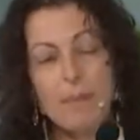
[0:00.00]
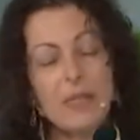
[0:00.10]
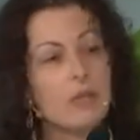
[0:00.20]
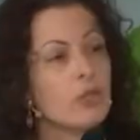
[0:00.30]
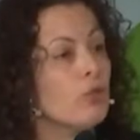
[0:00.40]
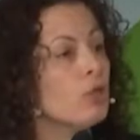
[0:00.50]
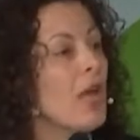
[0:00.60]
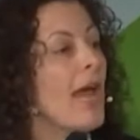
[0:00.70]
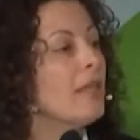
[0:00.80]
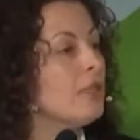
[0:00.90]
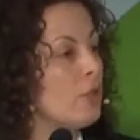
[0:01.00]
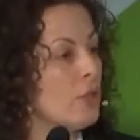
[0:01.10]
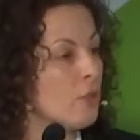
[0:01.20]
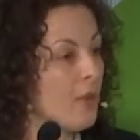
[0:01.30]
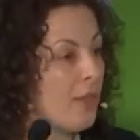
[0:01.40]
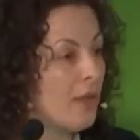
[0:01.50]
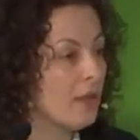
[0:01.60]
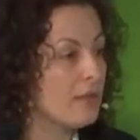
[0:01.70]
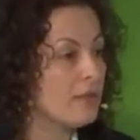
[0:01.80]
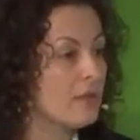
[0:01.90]
But there's two challenges with
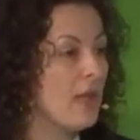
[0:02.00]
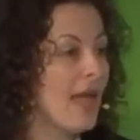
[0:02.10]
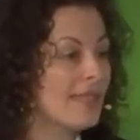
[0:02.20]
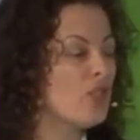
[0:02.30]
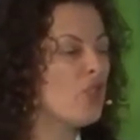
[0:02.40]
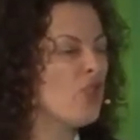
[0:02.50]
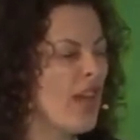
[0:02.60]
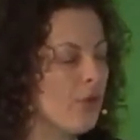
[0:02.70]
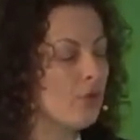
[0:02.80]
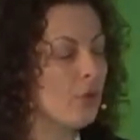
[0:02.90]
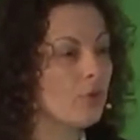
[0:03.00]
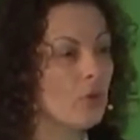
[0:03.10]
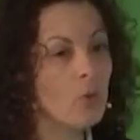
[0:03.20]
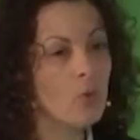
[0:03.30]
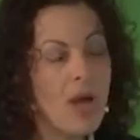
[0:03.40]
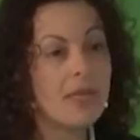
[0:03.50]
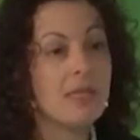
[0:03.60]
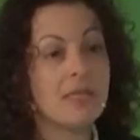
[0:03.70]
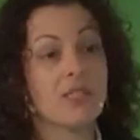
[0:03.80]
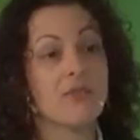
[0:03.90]
this as a general rule. One
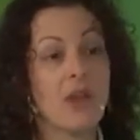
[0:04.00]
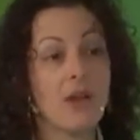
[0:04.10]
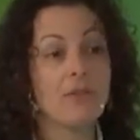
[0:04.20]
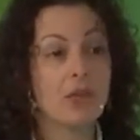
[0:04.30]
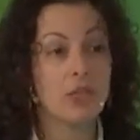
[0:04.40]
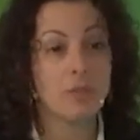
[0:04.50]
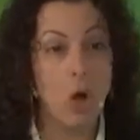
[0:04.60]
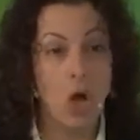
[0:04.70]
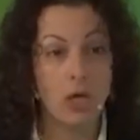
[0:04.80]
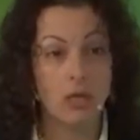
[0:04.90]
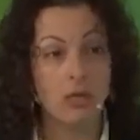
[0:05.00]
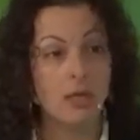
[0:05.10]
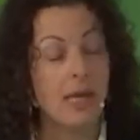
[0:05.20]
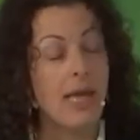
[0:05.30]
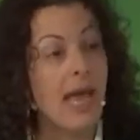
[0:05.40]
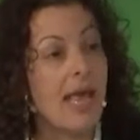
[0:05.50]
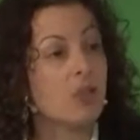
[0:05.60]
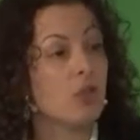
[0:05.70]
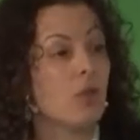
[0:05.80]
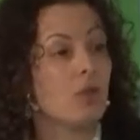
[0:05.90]
is it's very, very small.
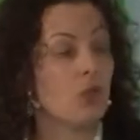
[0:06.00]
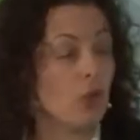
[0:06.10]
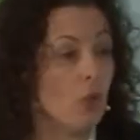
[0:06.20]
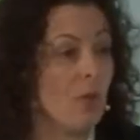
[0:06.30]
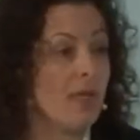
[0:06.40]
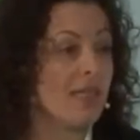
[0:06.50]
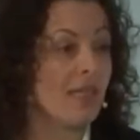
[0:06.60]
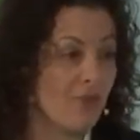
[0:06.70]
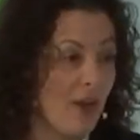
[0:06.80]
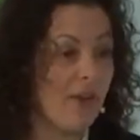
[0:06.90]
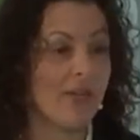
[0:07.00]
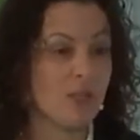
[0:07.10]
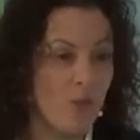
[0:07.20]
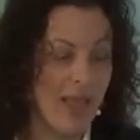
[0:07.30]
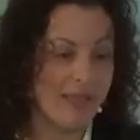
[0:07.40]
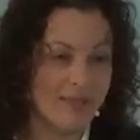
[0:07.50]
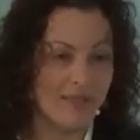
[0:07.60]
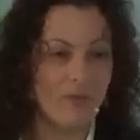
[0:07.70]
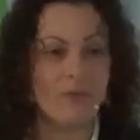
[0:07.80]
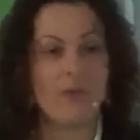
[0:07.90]
And two, two, is it's very
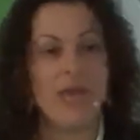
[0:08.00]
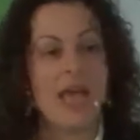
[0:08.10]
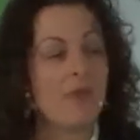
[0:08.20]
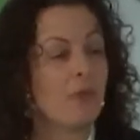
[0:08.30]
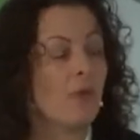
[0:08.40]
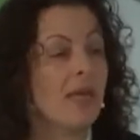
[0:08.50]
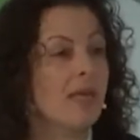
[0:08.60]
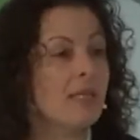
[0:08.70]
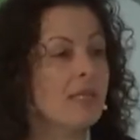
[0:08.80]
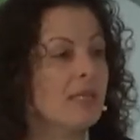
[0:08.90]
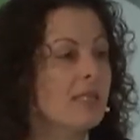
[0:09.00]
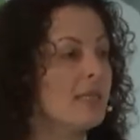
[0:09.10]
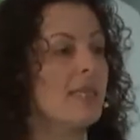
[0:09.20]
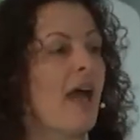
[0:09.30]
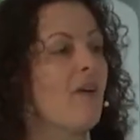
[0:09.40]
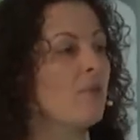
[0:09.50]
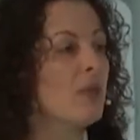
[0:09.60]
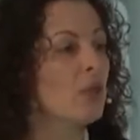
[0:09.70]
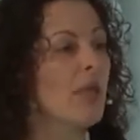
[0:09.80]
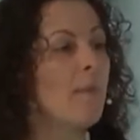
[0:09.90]
expensive. And three is it doesn't have
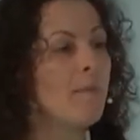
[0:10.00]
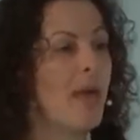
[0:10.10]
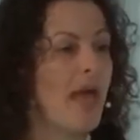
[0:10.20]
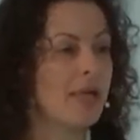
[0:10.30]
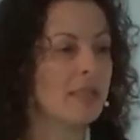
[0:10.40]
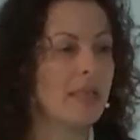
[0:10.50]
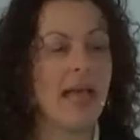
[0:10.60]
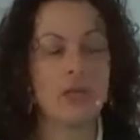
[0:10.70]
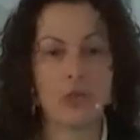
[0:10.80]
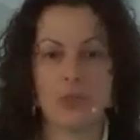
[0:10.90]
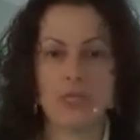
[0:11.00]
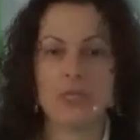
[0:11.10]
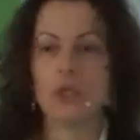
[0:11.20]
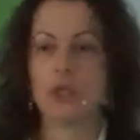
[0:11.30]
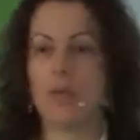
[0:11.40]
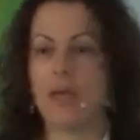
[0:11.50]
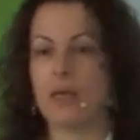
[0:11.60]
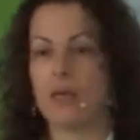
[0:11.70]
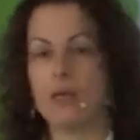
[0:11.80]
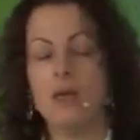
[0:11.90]
much impact on actual decision
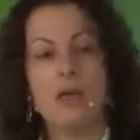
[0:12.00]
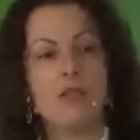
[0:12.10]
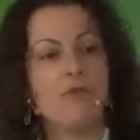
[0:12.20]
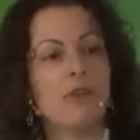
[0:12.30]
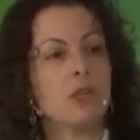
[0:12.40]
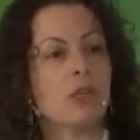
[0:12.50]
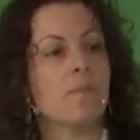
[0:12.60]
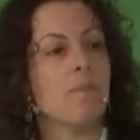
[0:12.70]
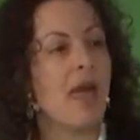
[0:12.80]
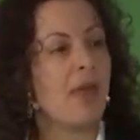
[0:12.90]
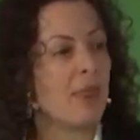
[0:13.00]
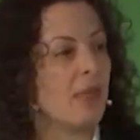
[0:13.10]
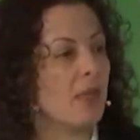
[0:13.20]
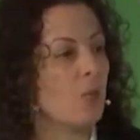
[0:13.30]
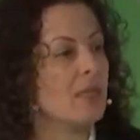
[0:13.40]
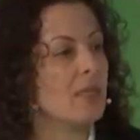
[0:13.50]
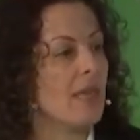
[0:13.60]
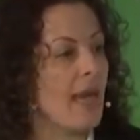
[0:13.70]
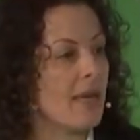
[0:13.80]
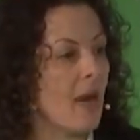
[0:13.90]
making. The Fishkin method was
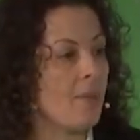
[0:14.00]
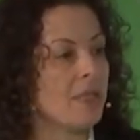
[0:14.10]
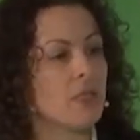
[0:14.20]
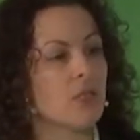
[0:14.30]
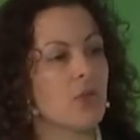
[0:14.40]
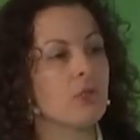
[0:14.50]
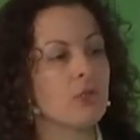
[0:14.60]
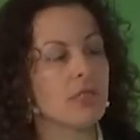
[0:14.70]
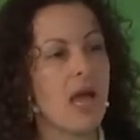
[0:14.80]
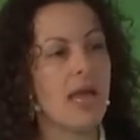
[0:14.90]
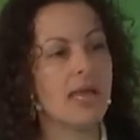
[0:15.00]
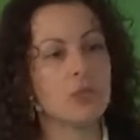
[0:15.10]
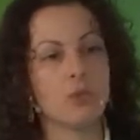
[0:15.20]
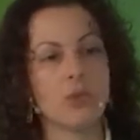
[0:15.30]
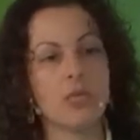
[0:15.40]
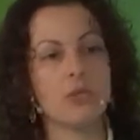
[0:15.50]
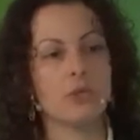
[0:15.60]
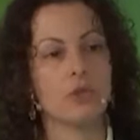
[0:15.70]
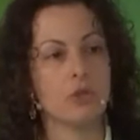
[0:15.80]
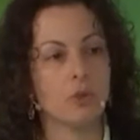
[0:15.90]
set up as a social science
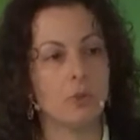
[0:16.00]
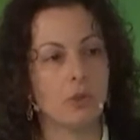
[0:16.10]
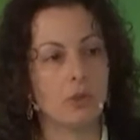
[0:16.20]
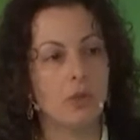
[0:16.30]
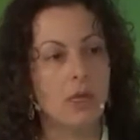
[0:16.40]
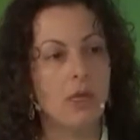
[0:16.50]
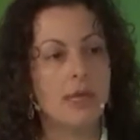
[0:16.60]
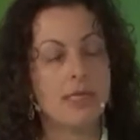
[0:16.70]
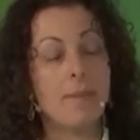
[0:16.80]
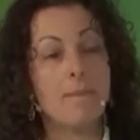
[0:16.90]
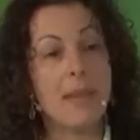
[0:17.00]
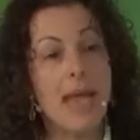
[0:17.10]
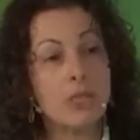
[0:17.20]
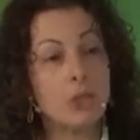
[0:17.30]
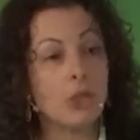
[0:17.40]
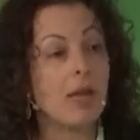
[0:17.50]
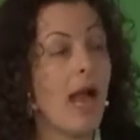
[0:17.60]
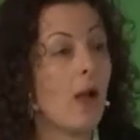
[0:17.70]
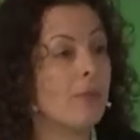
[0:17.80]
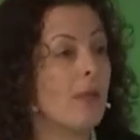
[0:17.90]
research tool to measure
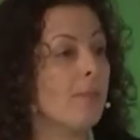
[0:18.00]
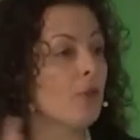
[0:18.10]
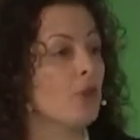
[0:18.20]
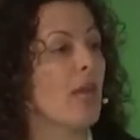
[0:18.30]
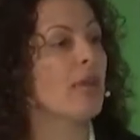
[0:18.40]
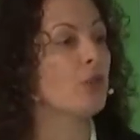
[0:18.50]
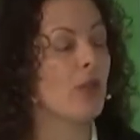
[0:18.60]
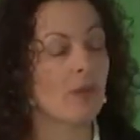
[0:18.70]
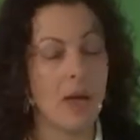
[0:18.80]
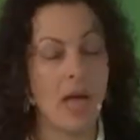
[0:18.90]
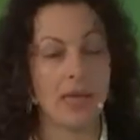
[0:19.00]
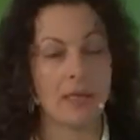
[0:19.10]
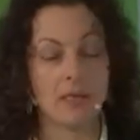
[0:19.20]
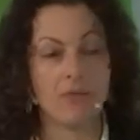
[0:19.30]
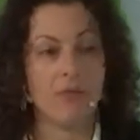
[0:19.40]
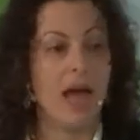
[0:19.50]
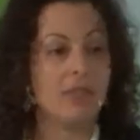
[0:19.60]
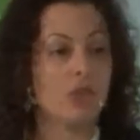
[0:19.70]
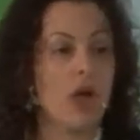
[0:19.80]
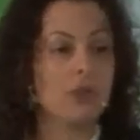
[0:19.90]
how people change their mind. If
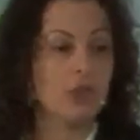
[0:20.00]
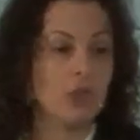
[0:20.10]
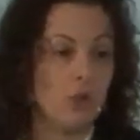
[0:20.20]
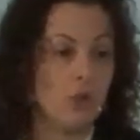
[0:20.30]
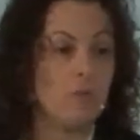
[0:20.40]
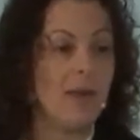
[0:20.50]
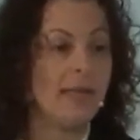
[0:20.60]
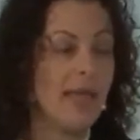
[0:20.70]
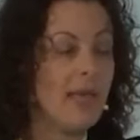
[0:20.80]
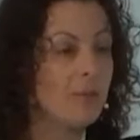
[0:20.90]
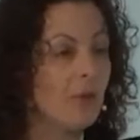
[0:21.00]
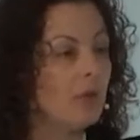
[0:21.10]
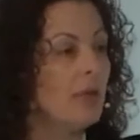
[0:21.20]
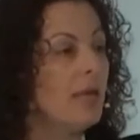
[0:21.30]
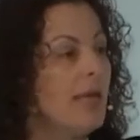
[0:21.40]
I talk to you, my neighbor,